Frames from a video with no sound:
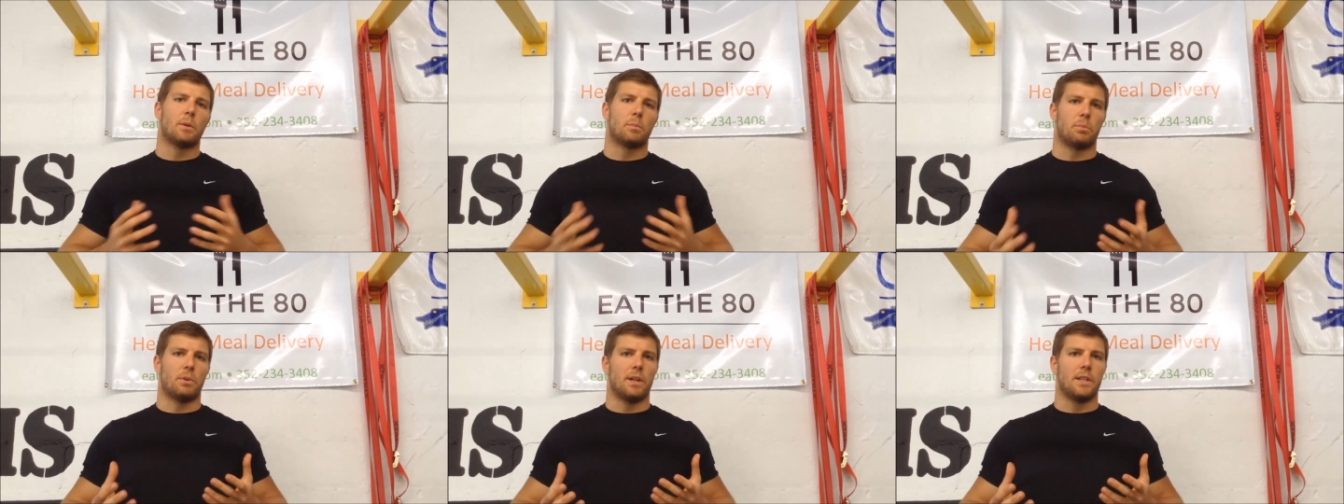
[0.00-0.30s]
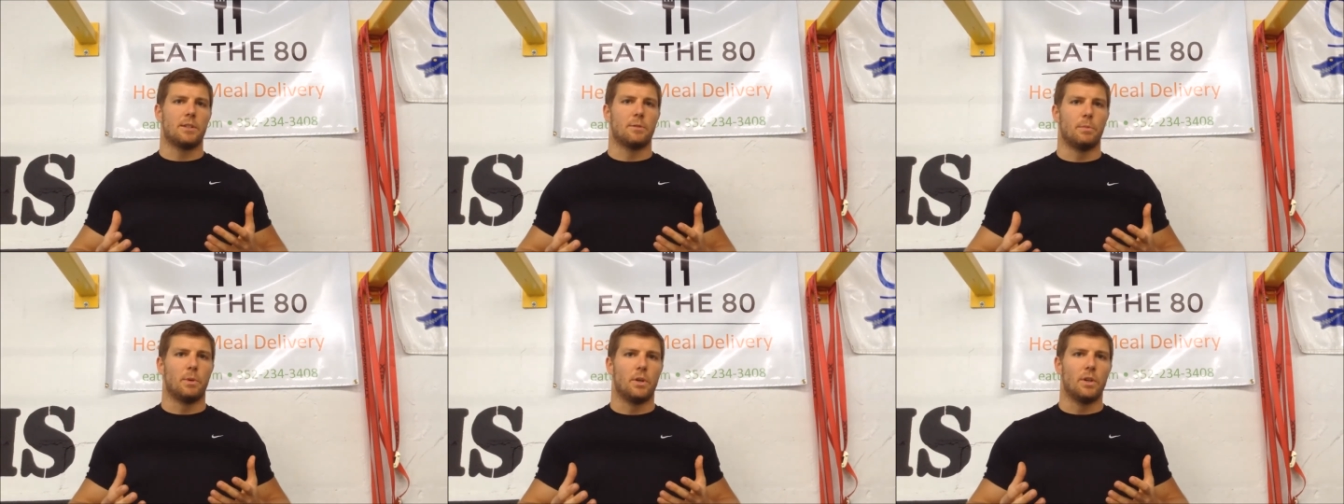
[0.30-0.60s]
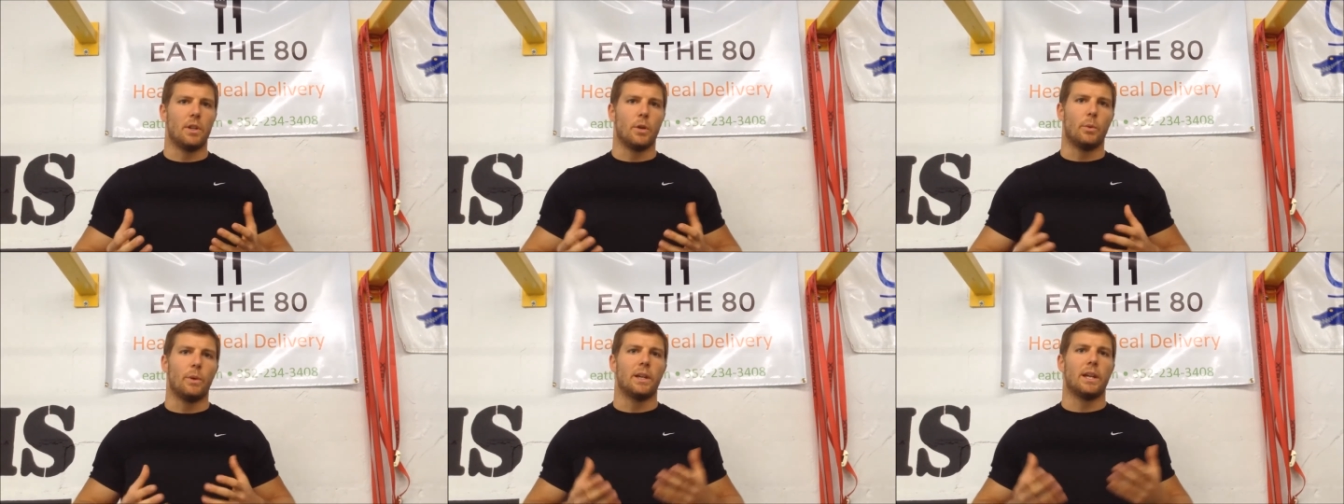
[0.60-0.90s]
a principle
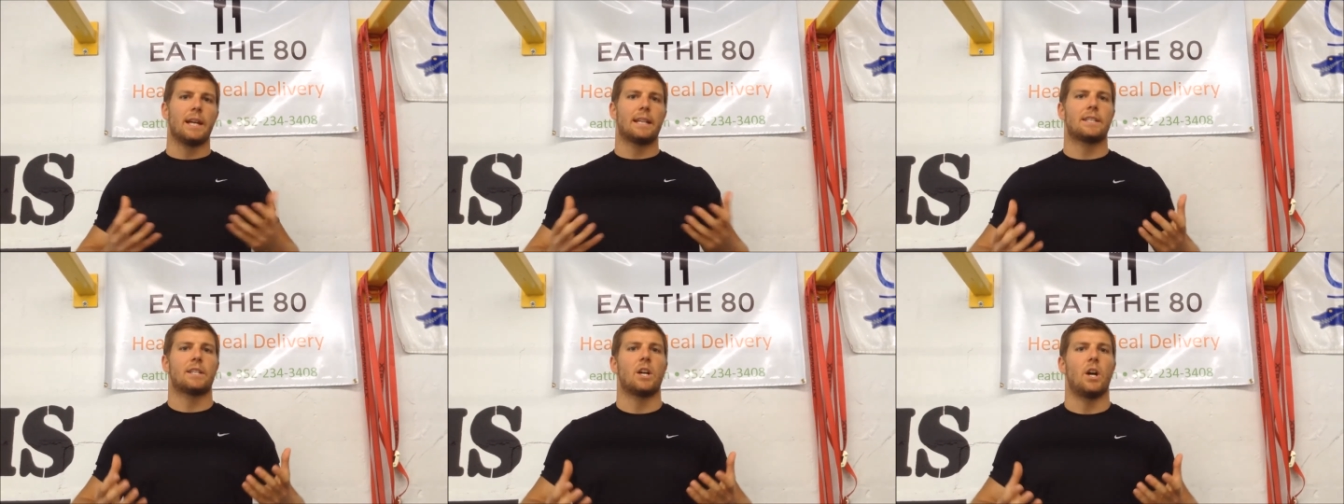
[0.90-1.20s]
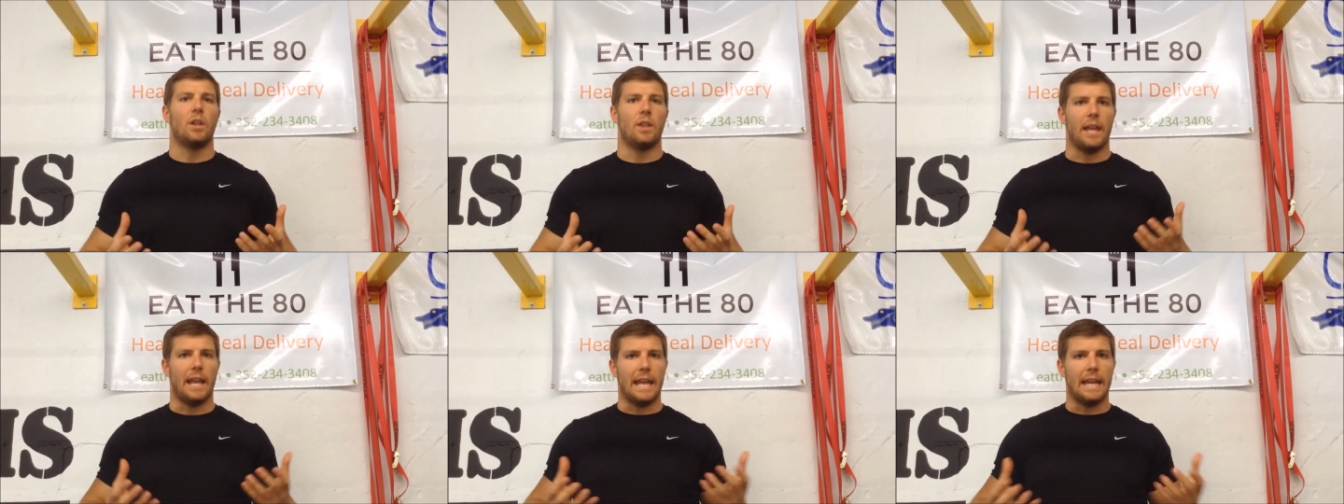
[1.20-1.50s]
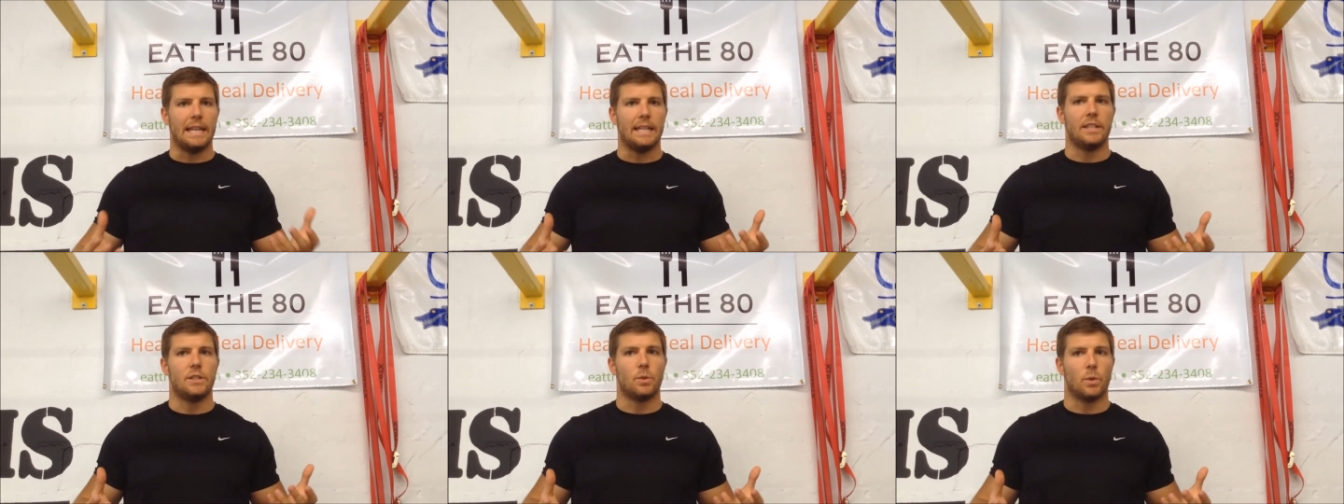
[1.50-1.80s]
that we like to call the
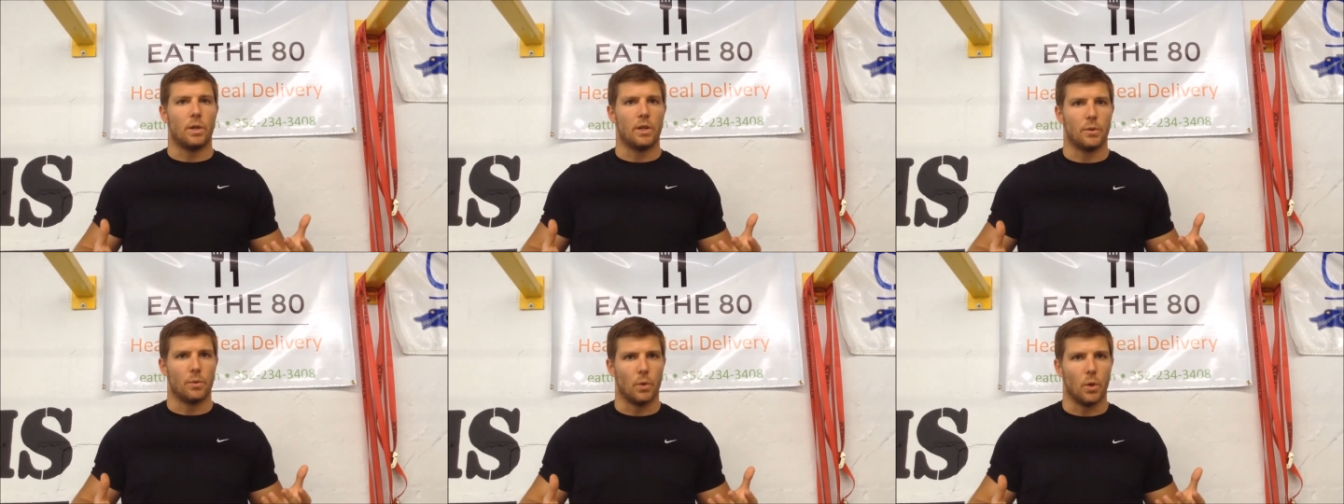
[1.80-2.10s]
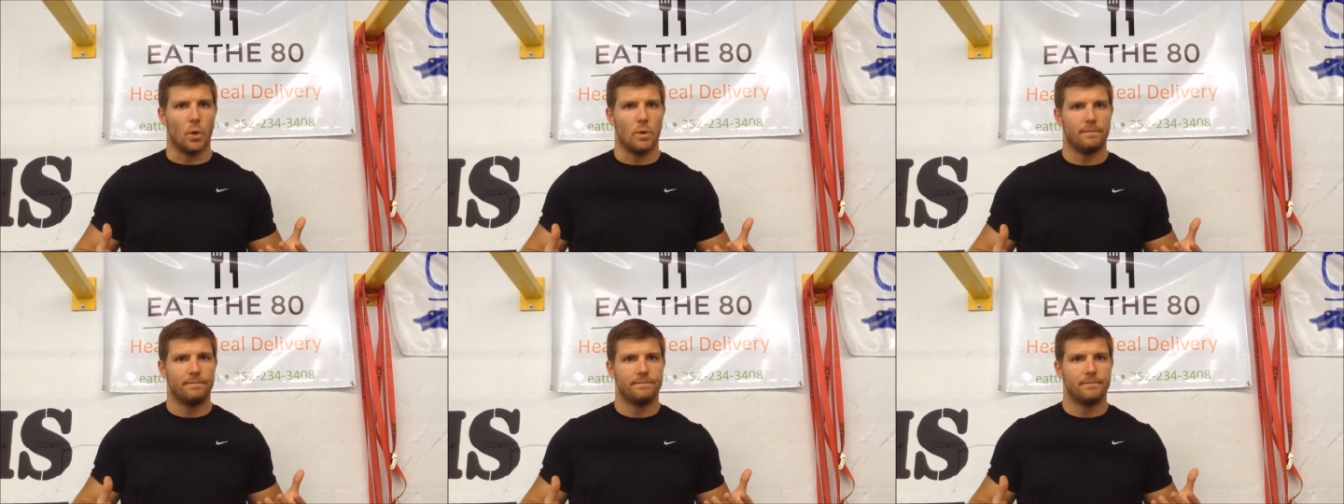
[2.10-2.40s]
80-20 rule.